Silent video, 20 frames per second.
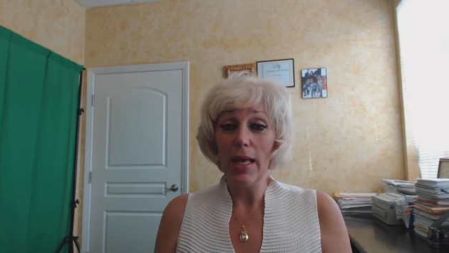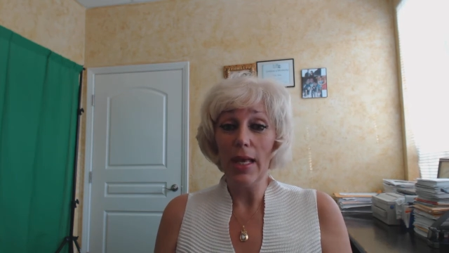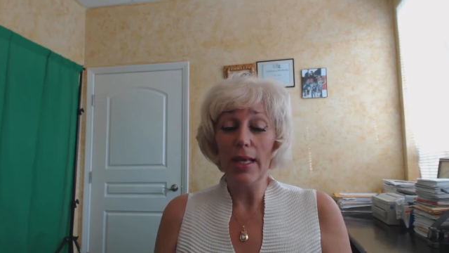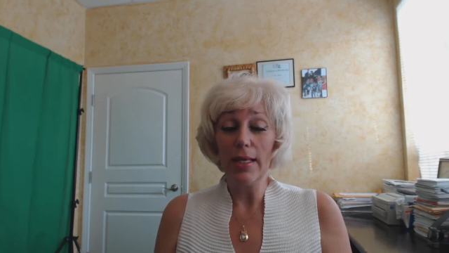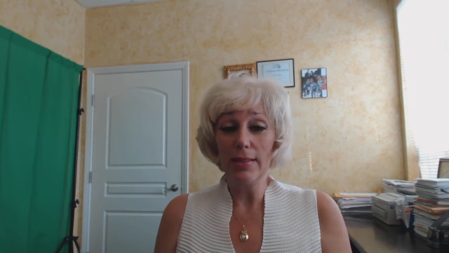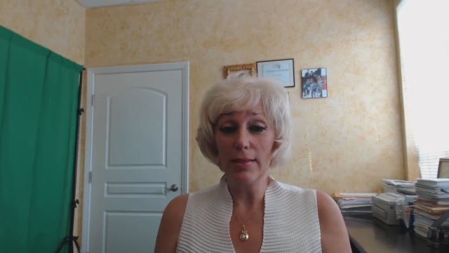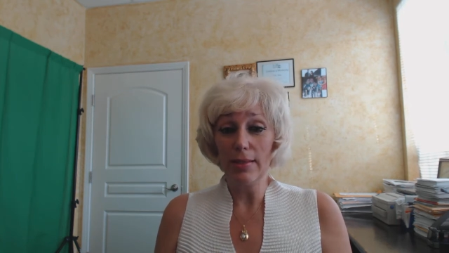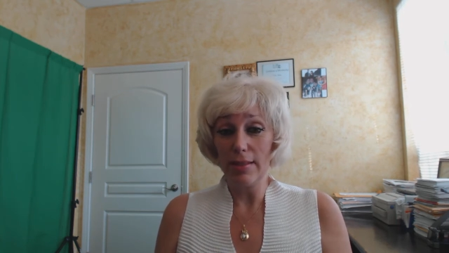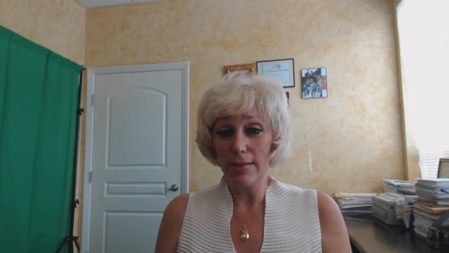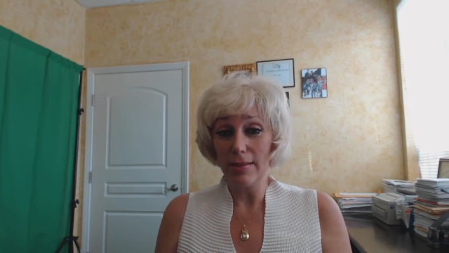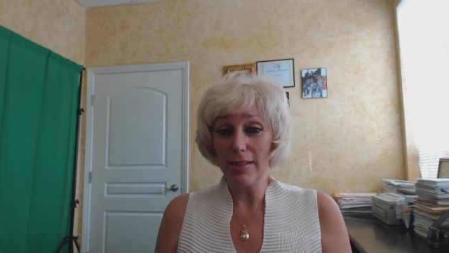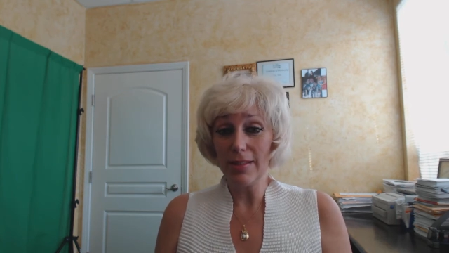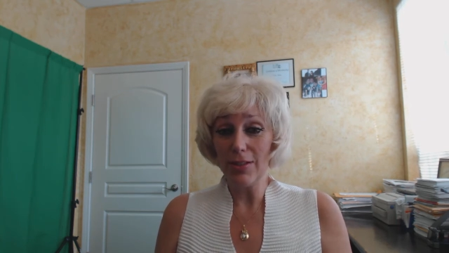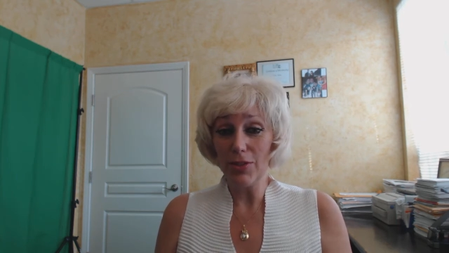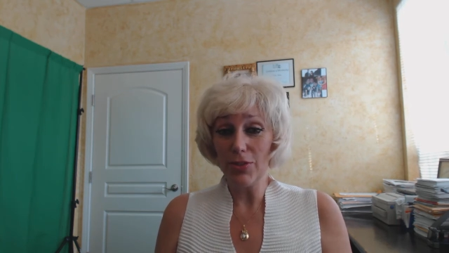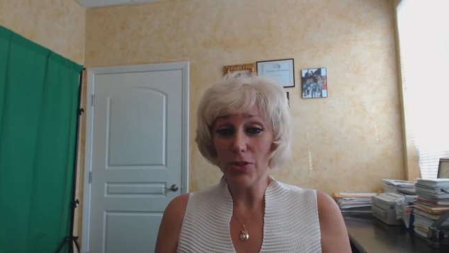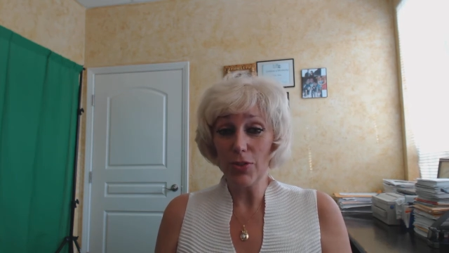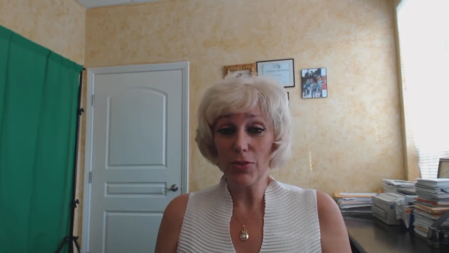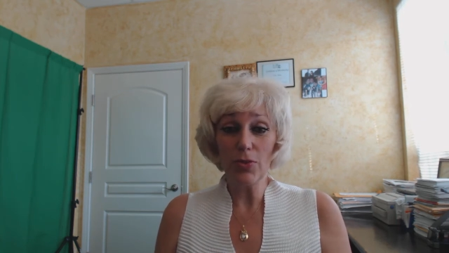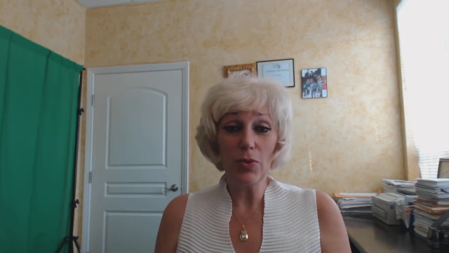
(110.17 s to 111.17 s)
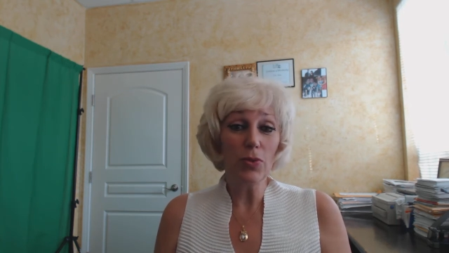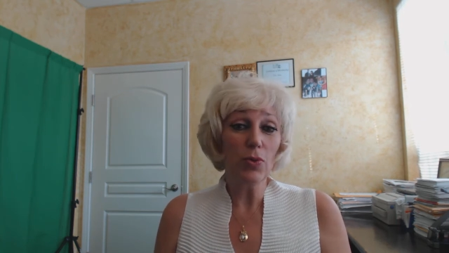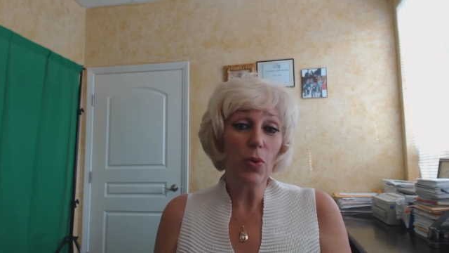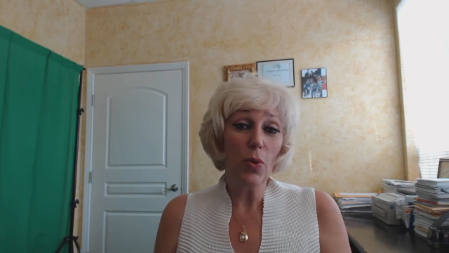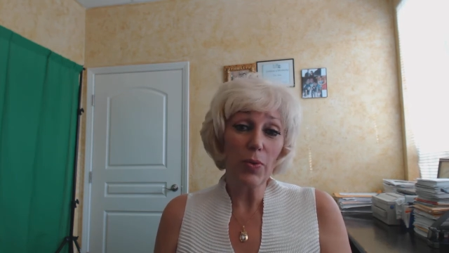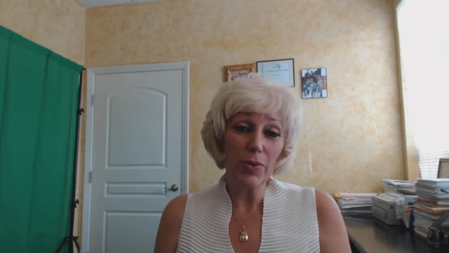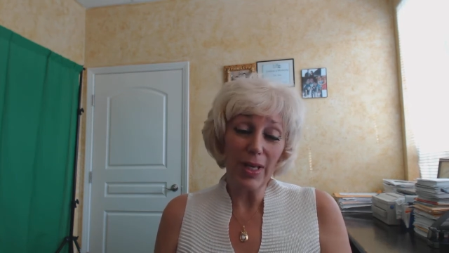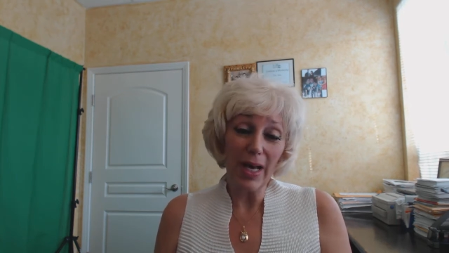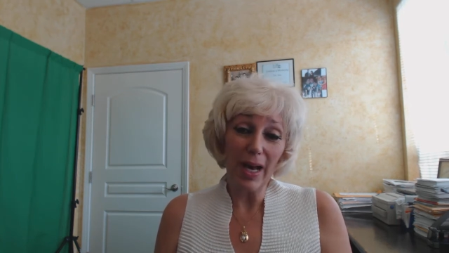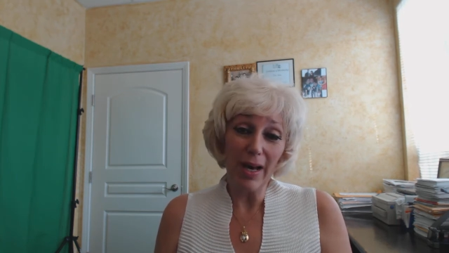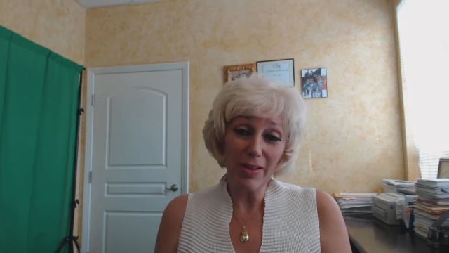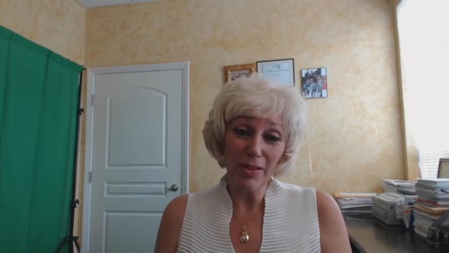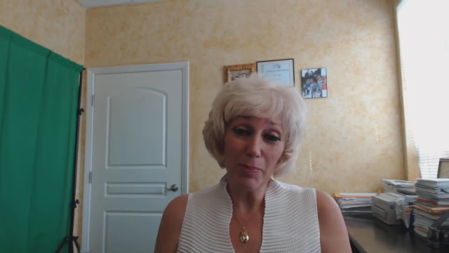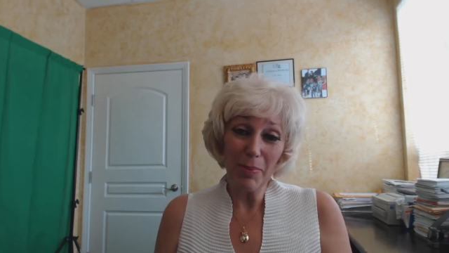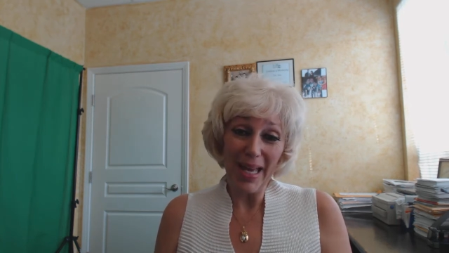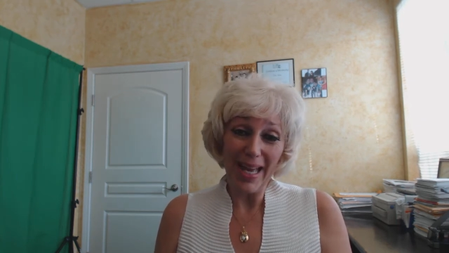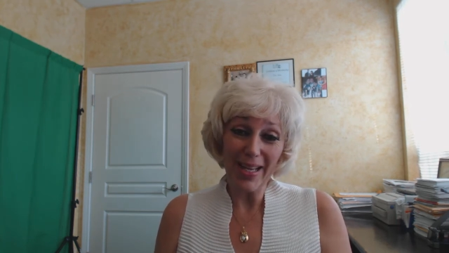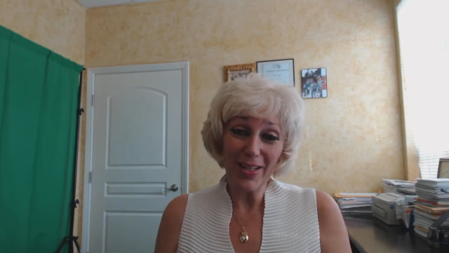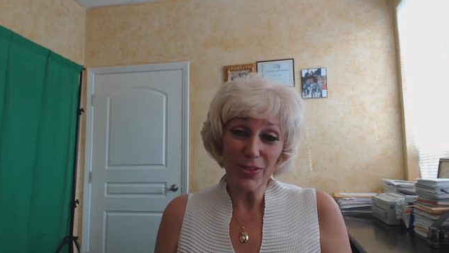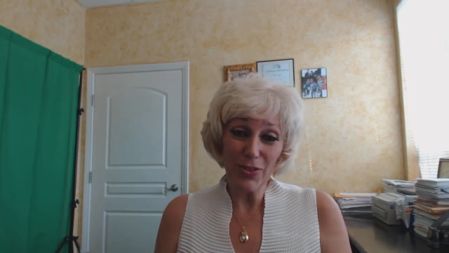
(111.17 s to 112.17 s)
as the signatures on all the other
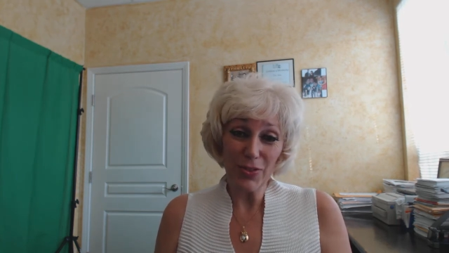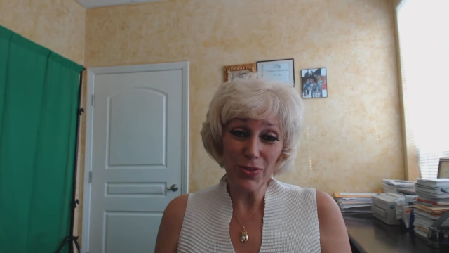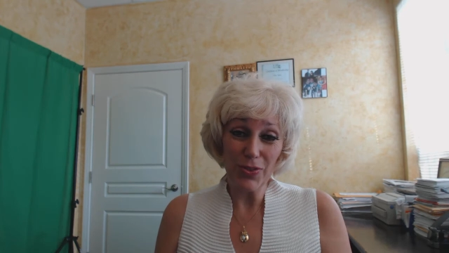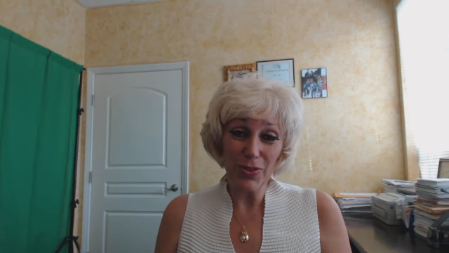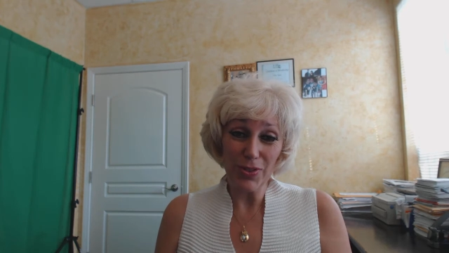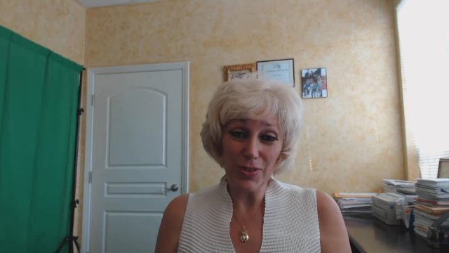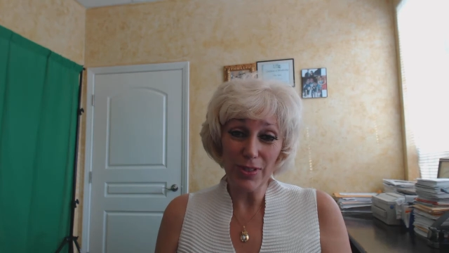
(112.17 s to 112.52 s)
packages